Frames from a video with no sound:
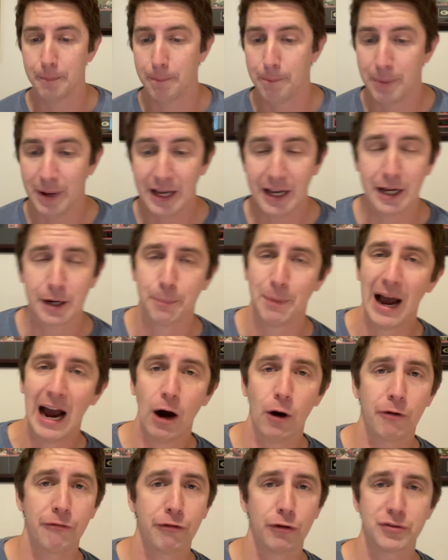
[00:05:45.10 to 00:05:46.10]
big,
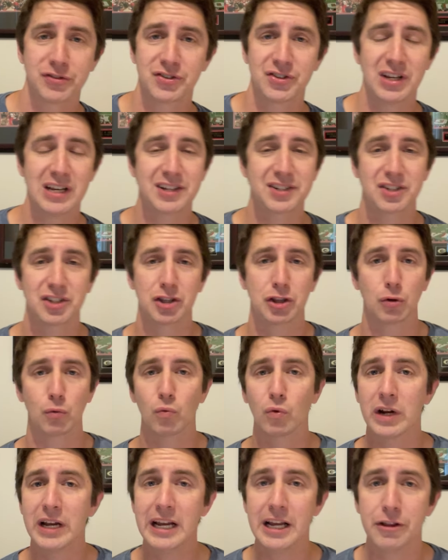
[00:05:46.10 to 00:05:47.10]
powerful
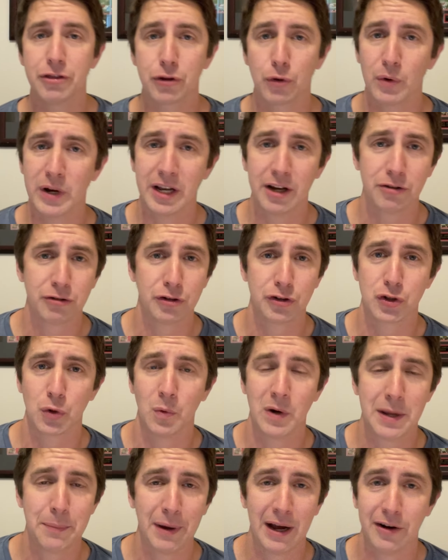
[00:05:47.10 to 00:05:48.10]
6'3",
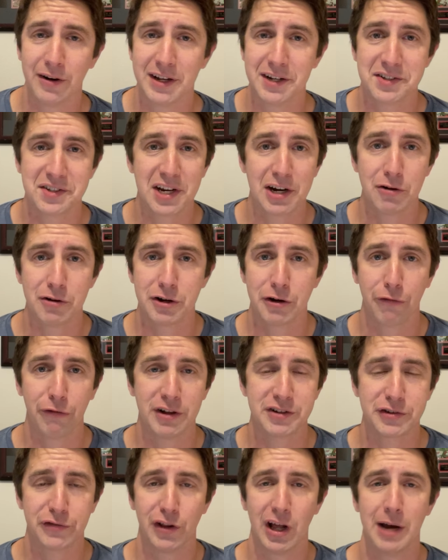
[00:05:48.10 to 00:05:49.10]
320-pound interior
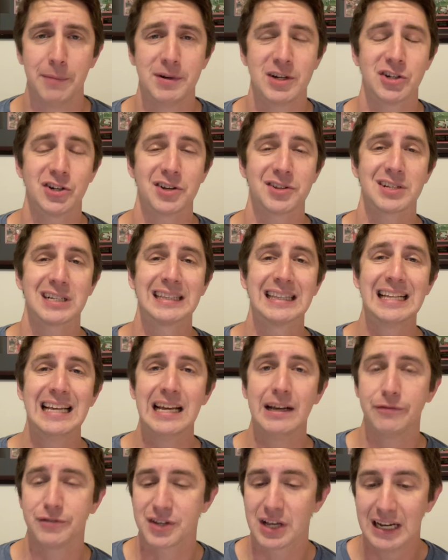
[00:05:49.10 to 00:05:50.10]
defensive lineman, just
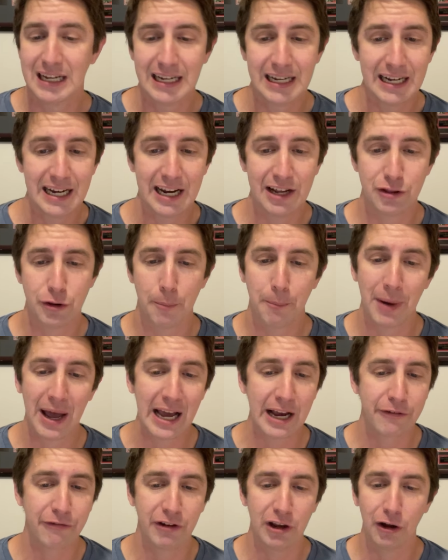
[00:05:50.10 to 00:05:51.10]
lives in the
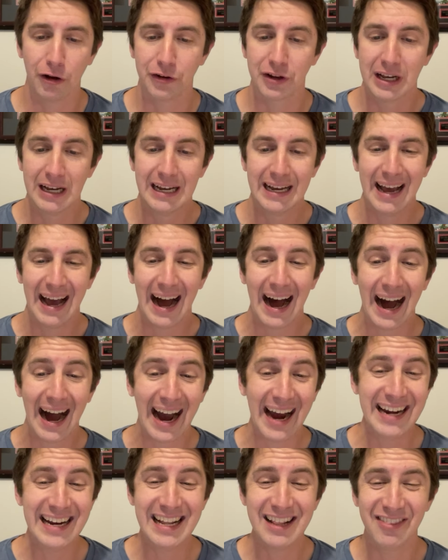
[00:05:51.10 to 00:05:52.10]
backfield. I
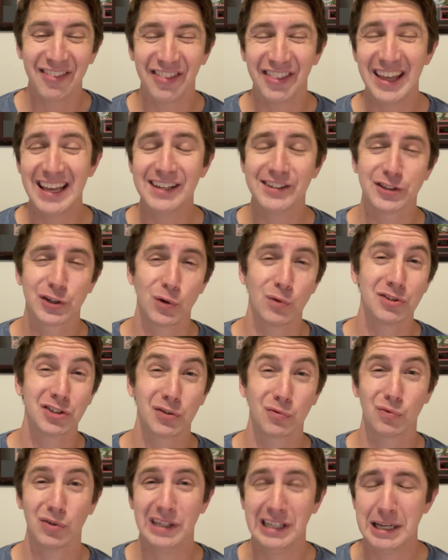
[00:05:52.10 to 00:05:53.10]
didn't think Georgia
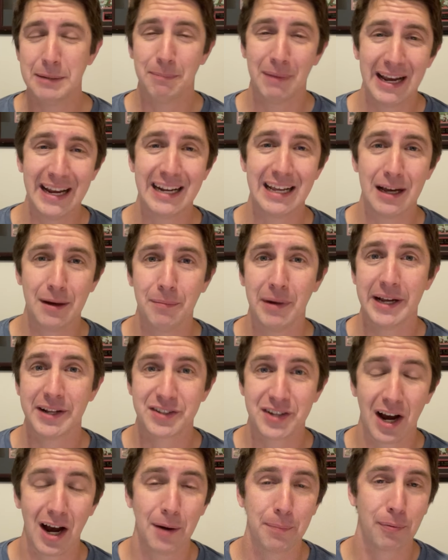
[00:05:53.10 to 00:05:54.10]
really made him a
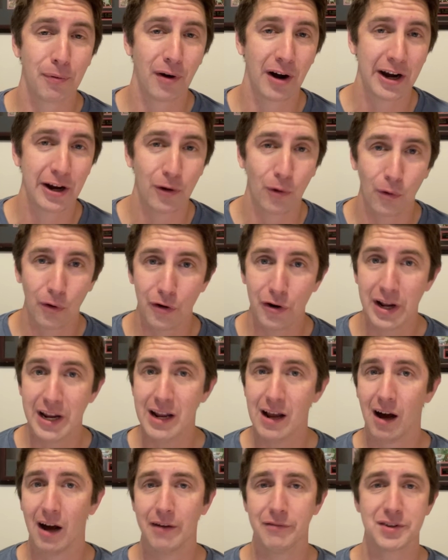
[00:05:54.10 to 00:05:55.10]
top priority.
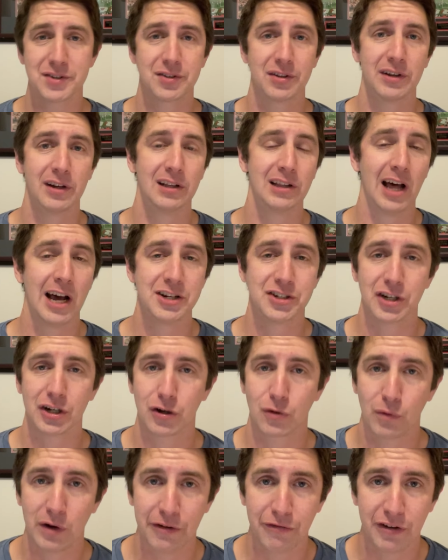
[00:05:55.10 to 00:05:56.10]
Obviously, Elijah
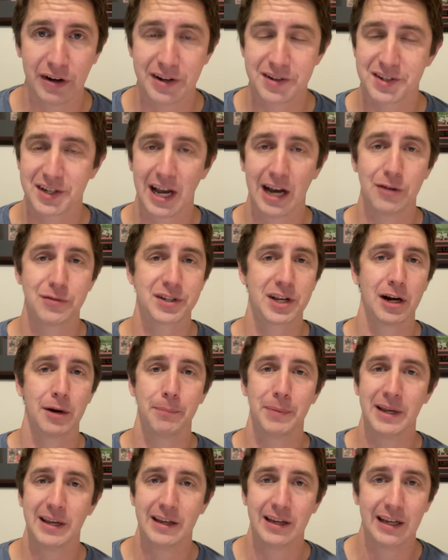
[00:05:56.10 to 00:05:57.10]
Griffin is a guy who's going to
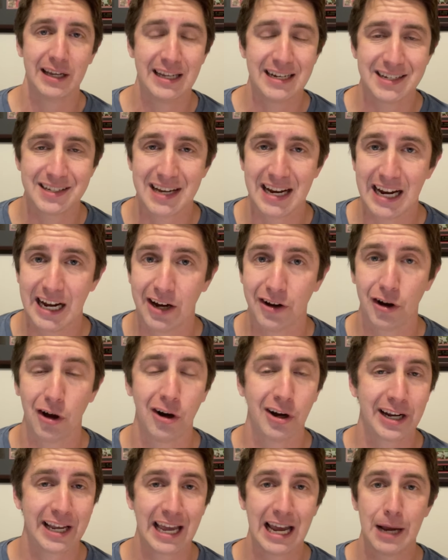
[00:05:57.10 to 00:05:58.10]
be in town
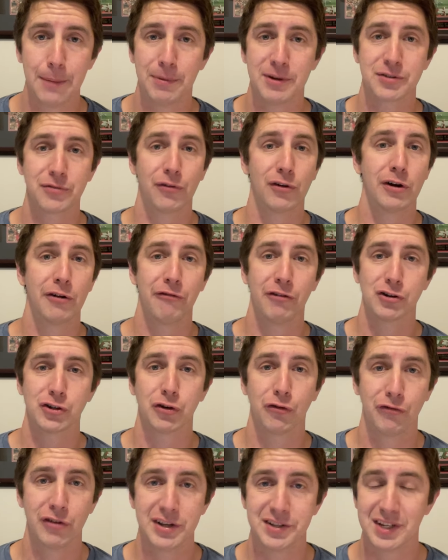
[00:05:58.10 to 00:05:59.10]
on campus for an official
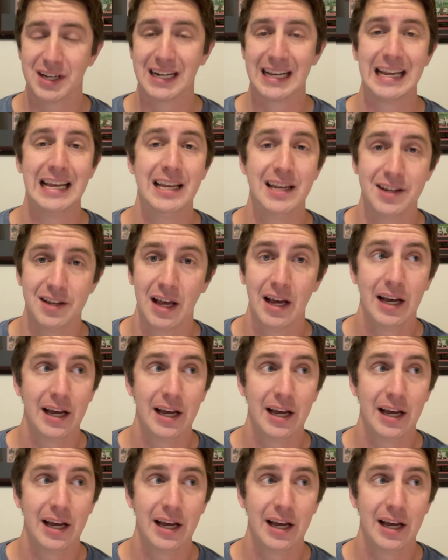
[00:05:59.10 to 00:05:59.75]
visit. He